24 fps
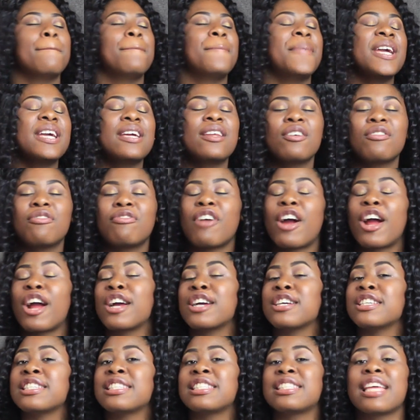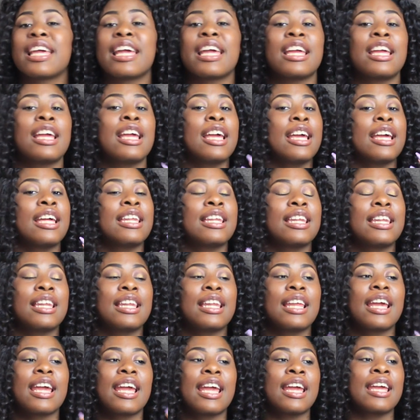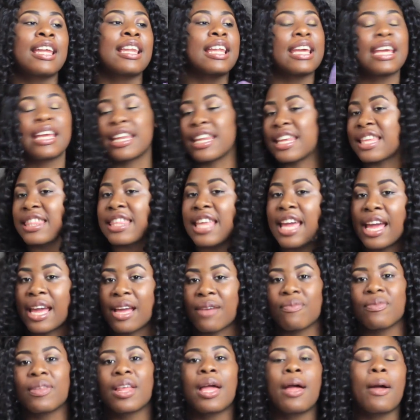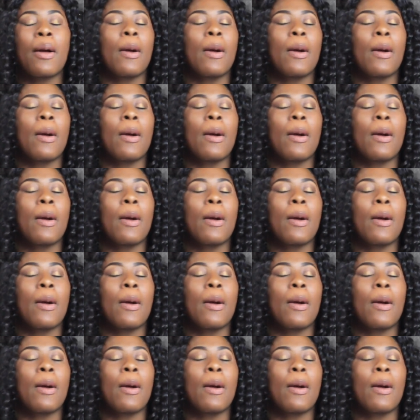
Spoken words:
Be the first in anything,